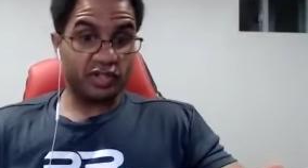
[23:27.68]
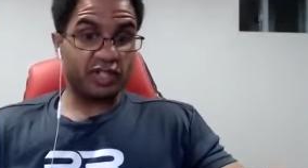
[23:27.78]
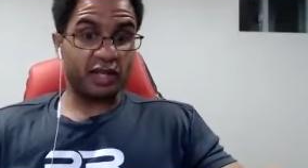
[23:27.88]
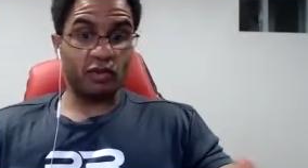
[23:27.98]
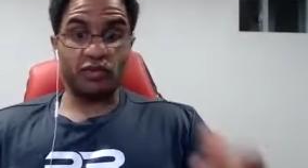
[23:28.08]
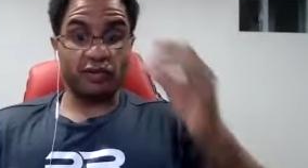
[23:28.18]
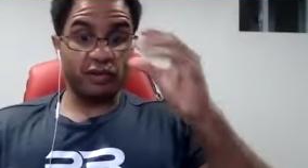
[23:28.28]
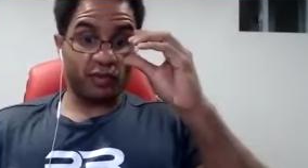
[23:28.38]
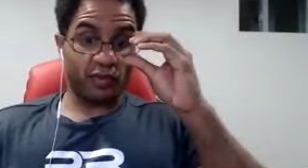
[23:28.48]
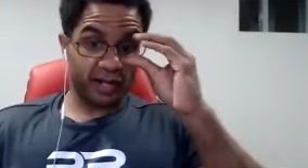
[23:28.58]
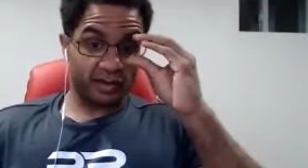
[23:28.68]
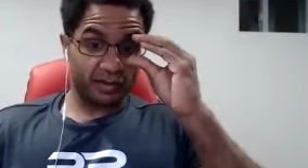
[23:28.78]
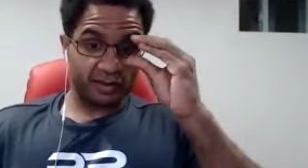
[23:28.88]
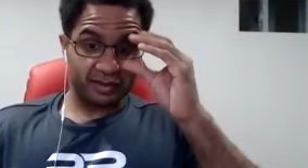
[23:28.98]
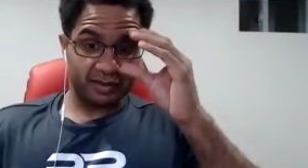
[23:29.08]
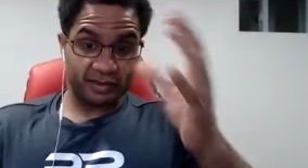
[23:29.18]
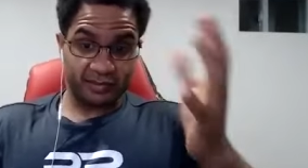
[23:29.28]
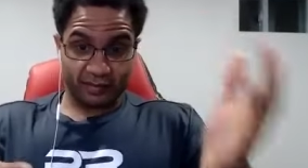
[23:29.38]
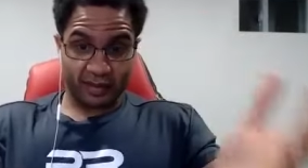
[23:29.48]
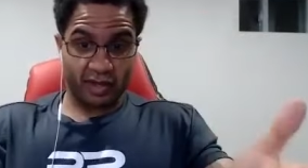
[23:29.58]
we just say we're very proud
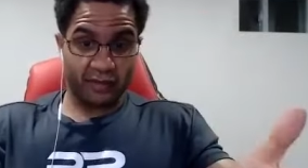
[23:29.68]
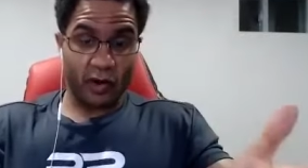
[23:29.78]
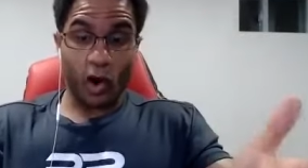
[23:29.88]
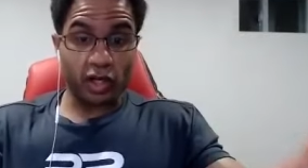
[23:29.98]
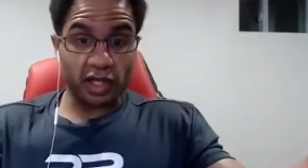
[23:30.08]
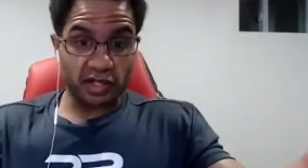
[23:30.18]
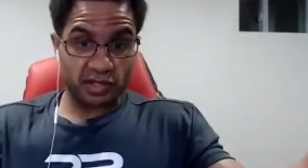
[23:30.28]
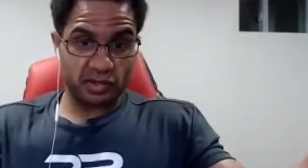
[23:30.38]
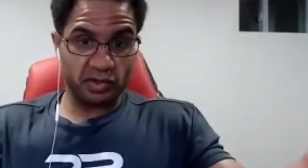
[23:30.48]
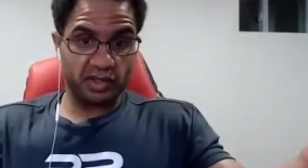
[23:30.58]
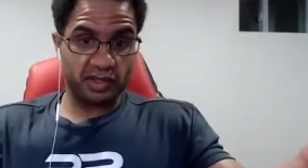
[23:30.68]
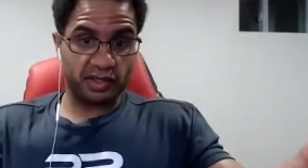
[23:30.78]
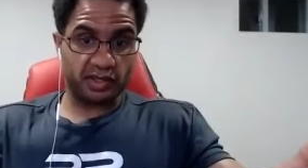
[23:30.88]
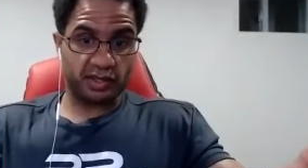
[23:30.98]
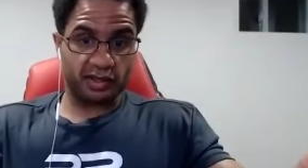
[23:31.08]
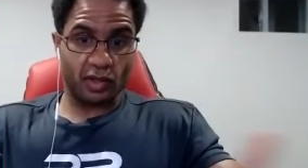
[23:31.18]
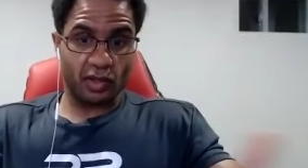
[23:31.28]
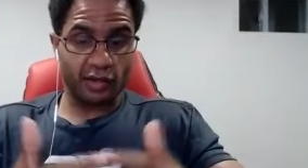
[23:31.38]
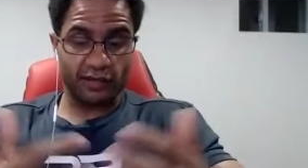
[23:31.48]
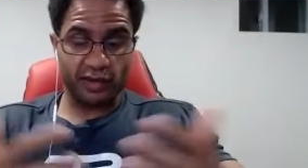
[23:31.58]
of all our students.
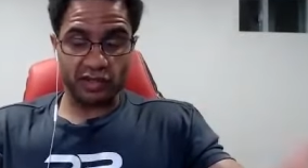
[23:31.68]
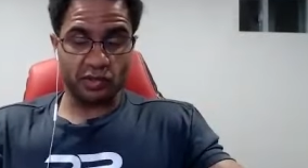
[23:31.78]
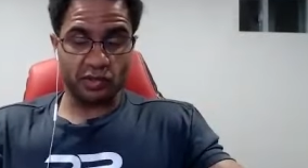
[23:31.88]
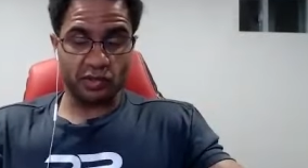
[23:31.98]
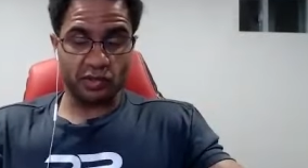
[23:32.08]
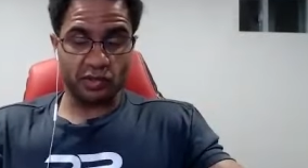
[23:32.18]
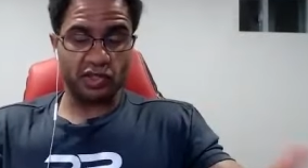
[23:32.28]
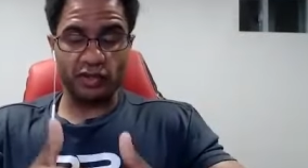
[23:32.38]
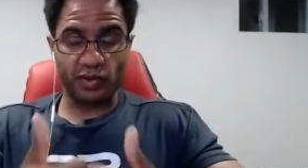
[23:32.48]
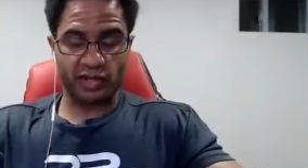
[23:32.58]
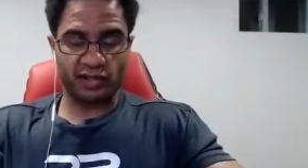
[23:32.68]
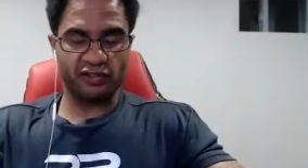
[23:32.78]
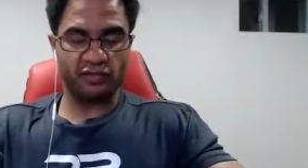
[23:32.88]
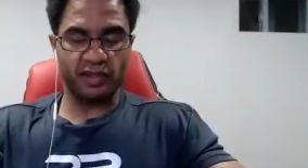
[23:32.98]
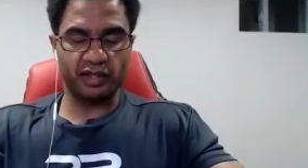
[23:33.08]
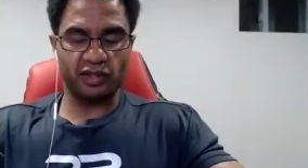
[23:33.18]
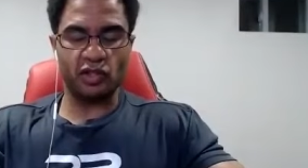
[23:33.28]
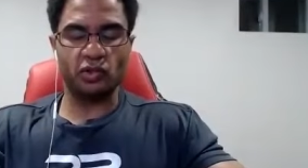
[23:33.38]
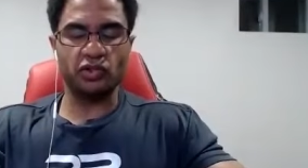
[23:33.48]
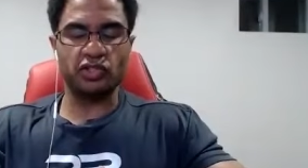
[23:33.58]
All of our students we're very proud
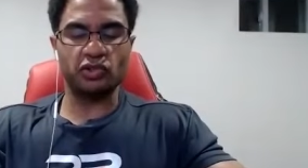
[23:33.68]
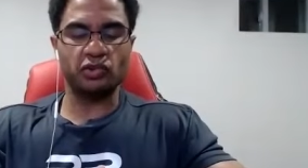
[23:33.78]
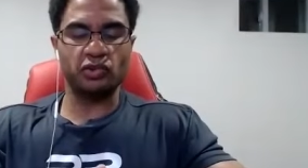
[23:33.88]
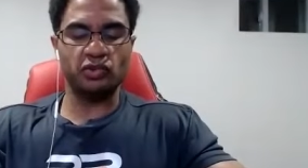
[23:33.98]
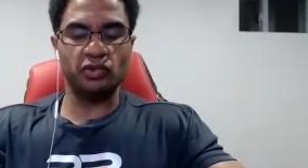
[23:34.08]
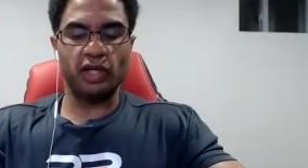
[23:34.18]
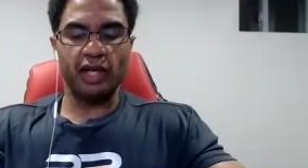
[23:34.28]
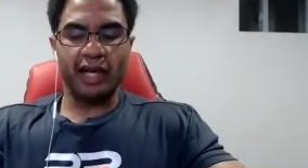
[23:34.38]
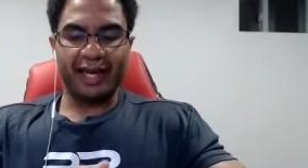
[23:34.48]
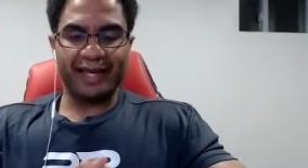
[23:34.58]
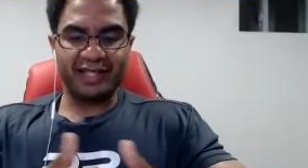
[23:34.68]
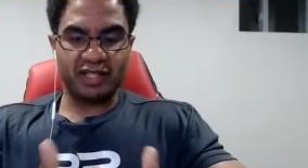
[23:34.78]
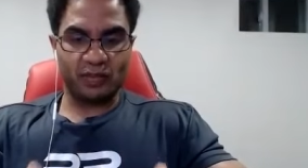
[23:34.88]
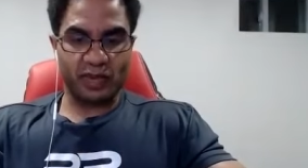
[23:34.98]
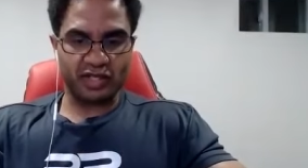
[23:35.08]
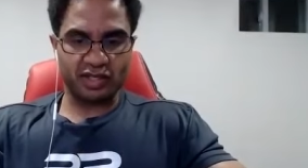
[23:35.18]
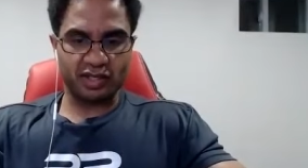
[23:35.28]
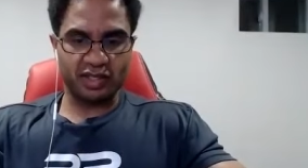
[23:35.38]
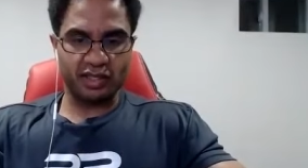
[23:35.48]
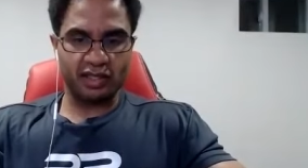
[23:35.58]
of, but those who
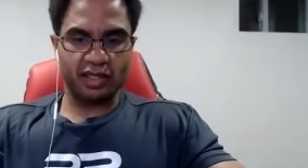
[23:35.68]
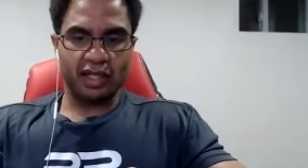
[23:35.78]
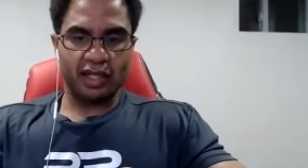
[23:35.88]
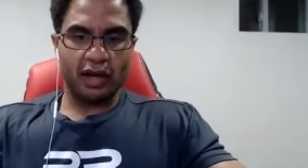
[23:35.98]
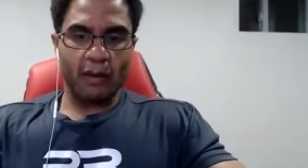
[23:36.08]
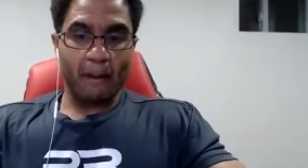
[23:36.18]
especially